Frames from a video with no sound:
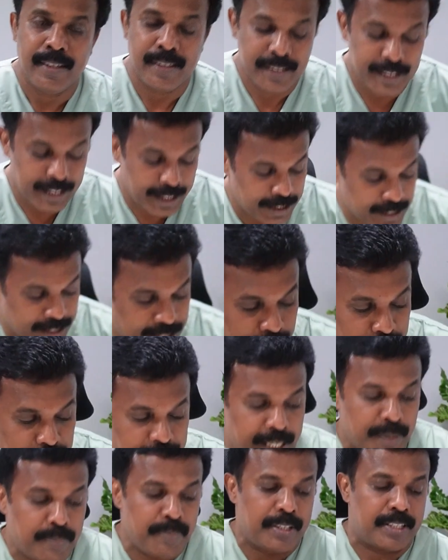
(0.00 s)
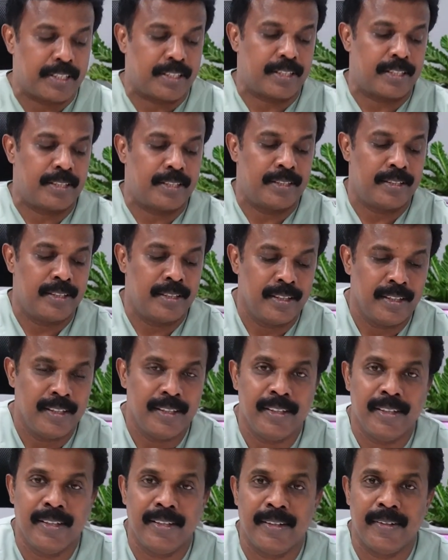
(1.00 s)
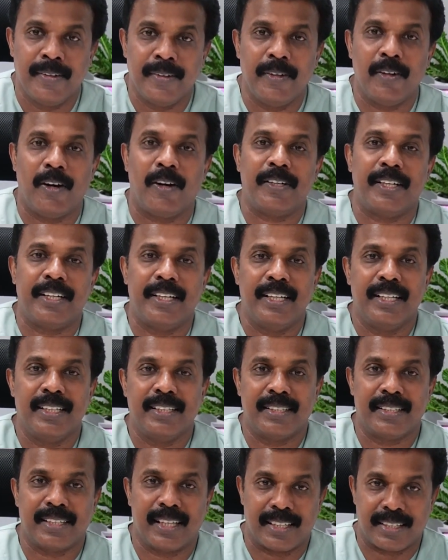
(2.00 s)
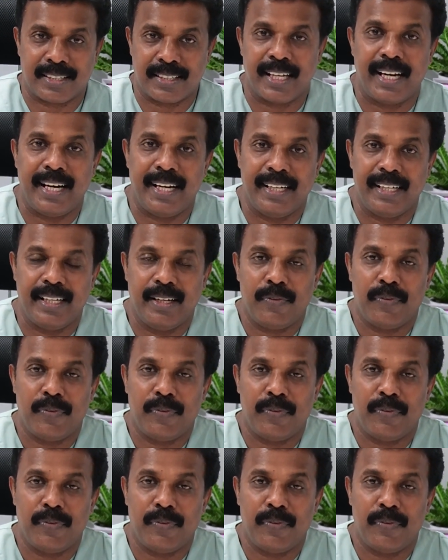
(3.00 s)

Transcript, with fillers: the symptom is not sustained,